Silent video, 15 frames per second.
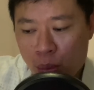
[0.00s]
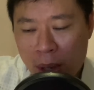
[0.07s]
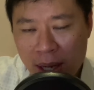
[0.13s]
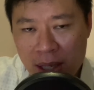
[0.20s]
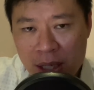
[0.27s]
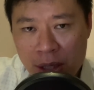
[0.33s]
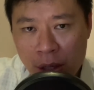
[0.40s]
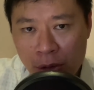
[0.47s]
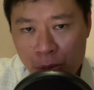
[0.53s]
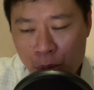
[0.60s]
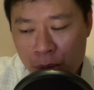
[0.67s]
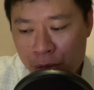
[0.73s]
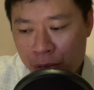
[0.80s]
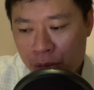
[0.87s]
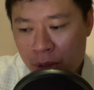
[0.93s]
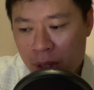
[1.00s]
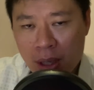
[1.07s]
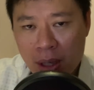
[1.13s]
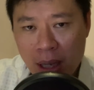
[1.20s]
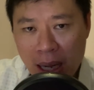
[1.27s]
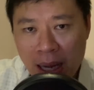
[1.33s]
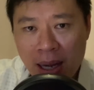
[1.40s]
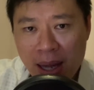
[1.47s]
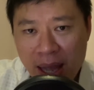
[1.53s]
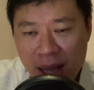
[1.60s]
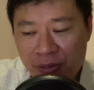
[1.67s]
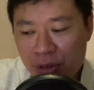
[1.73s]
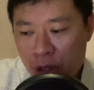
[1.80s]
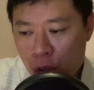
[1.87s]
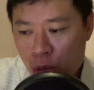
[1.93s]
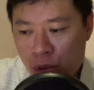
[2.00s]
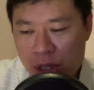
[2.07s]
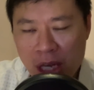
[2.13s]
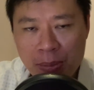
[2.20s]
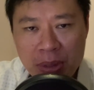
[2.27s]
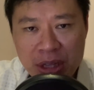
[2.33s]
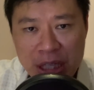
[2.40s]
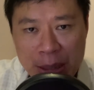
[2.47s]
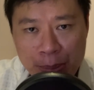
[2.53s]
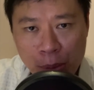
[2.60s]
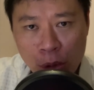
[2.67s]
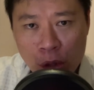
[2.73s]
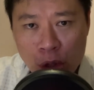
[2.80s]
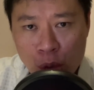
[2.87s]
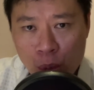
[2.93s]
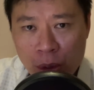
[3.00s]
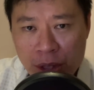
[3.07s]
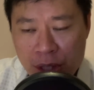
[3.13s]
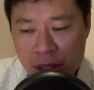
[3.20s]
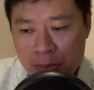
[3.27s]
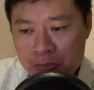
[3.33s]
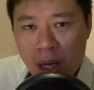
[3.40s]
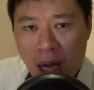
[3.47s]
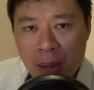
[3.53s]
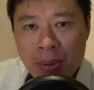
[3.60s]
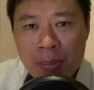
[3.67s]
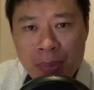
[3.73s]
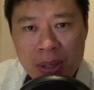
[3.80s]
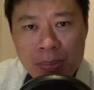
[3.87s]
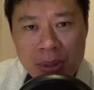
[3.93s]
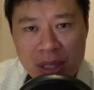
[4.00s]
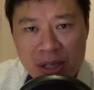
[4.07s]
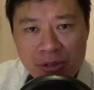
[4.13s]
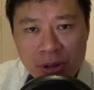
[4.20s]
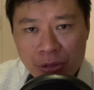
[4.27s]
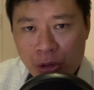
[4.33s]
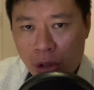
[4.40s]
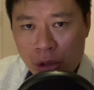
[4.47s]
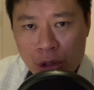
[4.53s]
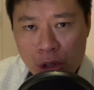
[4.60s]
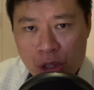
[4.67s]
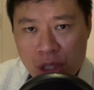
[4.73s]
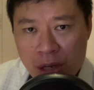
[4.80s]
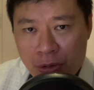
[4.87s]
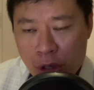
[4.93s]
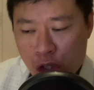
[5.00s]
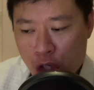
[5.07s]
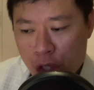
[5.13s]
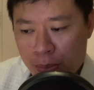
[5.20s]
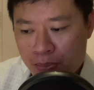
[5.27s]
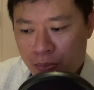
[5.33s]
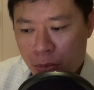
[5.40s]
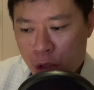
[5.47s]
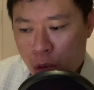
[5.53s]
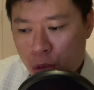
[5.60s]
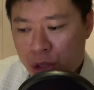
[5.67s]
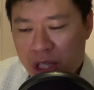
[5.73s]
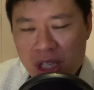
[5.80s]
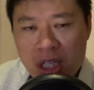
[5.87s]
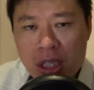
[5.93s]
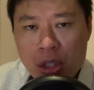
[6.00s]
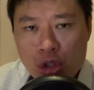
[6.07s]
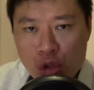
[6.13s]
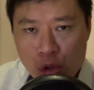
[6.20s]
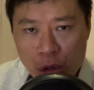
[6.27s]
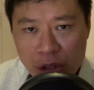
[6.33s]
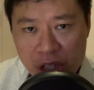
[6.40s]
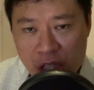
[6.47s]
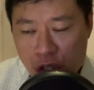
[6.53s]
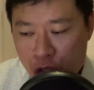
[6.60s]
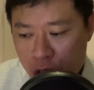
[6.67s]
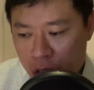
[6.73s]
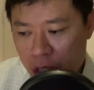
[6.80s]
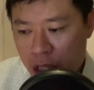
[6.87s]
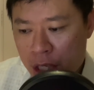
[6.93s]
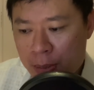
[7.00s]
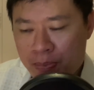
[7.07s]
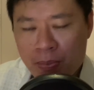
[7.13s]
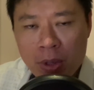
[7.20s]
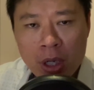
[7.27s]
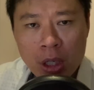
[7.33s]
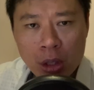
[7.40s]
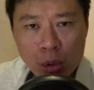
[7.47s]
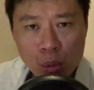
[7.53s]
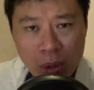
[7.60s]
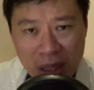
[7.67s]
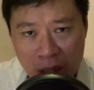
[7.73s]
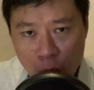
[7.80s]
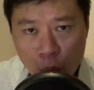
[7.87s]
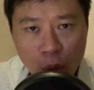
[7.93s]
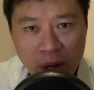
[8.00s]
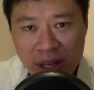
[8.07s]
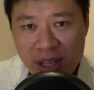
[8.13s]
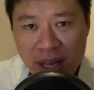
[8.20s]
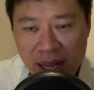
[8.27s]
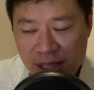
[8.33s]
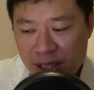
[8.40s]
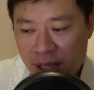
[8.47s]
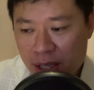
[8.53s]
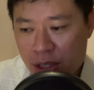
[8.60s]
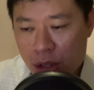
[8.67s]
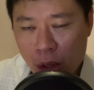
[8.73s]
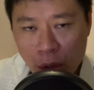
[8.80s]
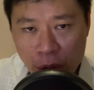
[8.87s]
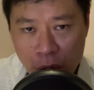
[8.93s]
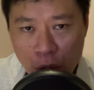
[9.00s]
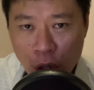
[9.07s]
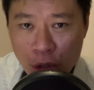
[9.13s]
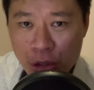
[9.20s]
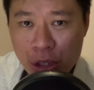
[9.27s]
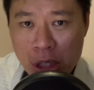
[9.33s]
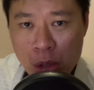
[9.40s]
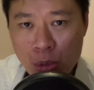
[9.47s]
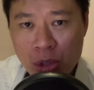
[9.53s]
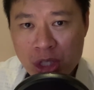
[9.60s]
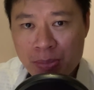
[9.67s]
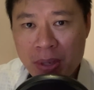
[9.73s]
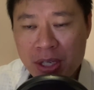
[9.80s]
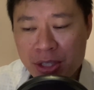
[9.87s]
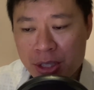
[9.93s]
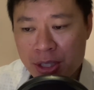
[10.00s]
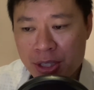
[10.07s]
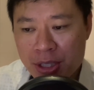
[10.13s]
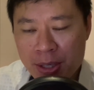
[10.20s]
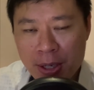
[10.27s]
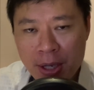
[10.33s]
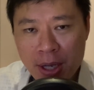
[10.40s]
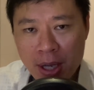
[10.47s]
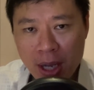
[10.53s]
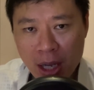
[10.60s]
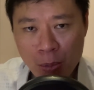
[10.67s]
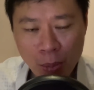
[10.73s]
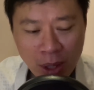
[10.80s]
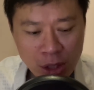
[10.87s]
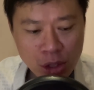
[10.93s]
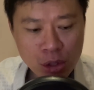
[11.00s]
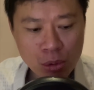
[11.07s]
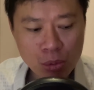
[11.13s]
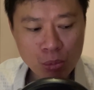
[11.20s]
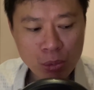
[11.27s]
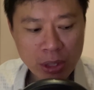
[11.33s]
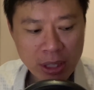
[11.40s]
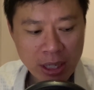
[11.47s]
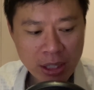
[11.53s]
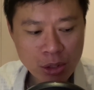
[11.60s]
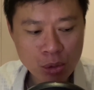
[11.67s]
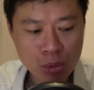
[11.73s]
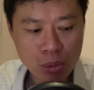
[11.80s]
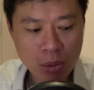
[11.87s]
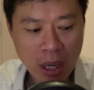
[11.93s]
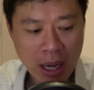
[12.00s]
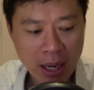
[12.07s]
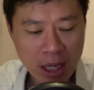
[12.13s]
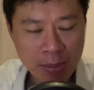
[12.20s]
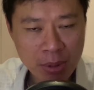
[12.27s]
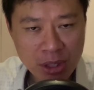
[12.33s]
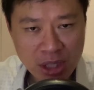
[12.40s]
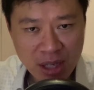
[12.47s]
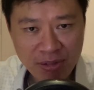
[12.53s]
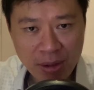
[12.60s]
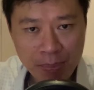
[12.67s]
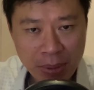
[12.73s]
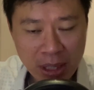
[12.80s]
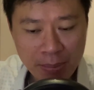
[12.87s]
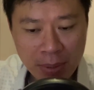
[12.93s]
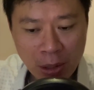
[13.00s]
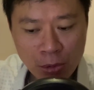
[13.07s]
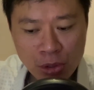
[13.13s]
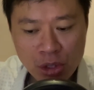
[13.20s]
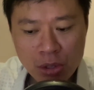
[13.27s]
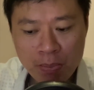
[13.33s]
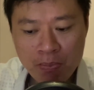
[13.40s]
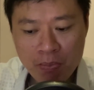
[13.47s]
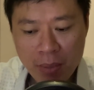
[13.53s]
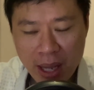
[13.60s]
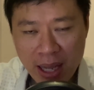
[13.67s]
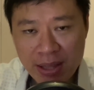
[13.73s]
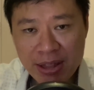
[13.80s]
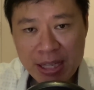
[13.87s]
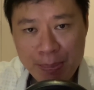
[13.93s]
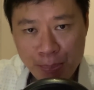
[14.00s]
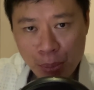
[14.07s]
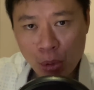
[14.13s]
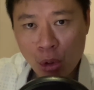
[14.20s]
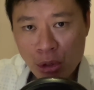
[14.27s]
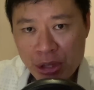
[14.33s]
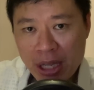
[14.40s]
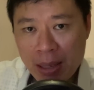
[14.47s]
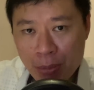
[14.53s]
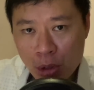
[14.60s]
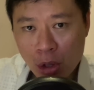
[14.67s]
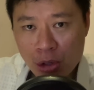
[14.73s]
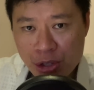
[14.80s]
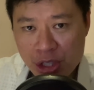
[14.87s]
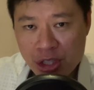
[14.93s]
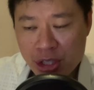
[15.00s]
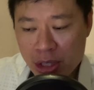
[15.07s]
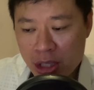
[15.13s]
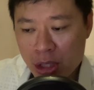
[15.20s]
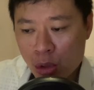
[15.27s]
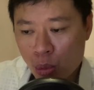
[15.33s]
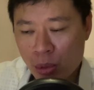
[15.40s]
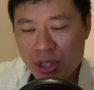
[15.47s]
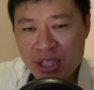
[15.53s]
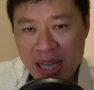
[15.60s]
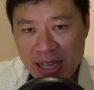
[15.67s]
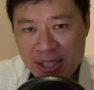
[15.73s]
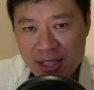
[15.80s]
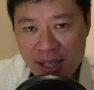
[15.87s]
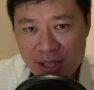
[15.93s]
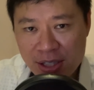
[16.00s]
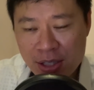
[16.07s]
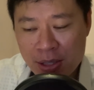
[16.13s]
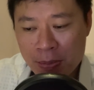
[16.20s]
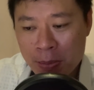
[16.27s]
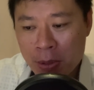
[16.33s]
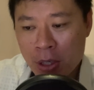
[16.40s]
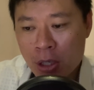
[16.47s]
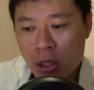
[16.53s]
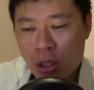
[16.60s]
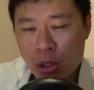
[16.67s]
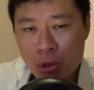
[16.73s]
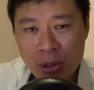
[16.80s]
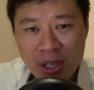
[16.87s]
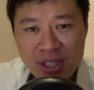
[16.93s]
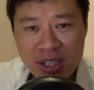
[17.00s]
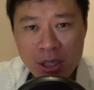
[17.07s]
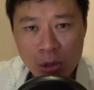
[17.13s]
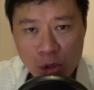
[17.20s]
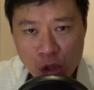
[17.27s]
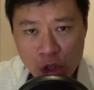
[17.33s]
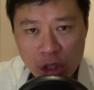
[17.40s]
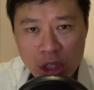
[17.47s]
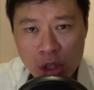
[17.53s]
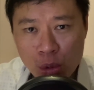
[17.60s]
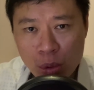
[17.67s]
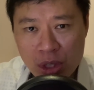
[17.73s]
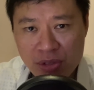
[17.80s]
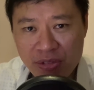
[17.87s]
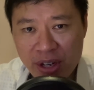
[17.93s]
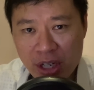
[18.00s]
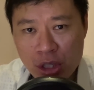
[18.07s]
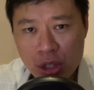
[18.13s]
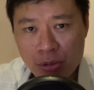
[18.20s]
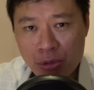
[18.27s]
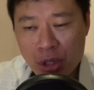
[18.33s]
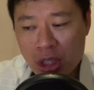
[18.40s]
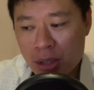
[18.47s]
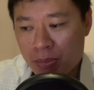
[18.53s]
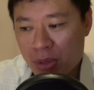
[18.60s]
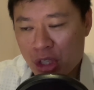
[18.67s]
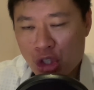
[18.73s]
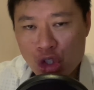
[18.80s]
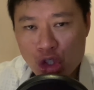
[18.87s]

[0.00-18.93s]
why I lead off with, are avenues that I've been deploying towards. I'm a big believer of dollar cost averaging, using it strategically to acquire assets on a continuous basis. And once you realize you are able to save up big amounts and deploy them consistently towards assets, you realize that your journey towards financial freedom is